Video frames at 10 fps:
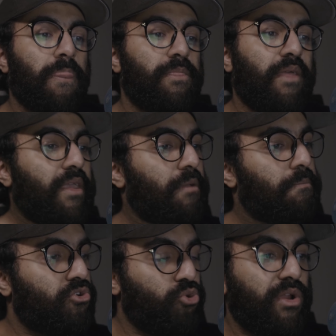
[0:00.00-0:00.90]
they think
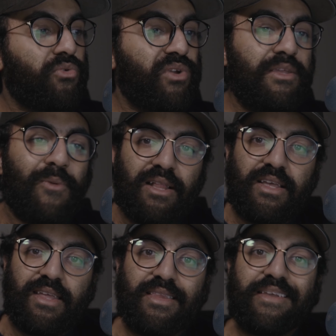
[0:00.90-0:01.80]
doing really
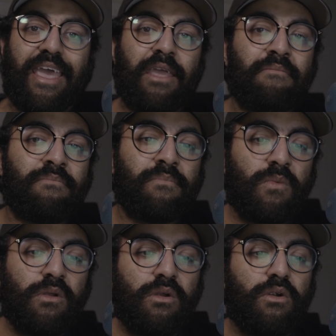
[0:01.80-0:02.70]
well in the game
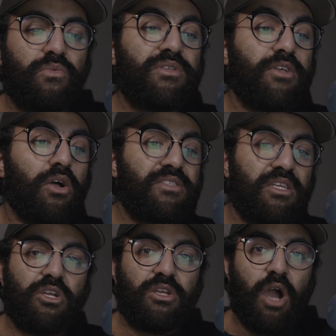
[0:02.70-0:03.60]
results
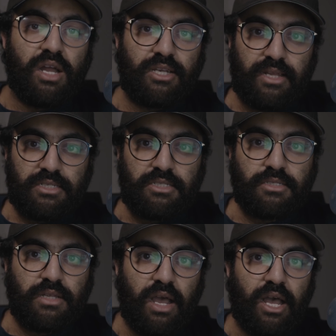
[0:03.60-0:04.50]
in good content.
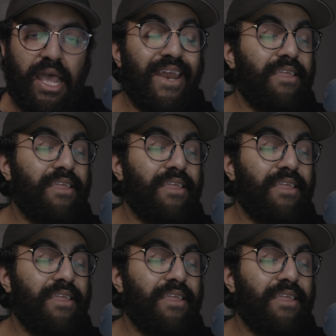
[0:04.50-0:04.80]
And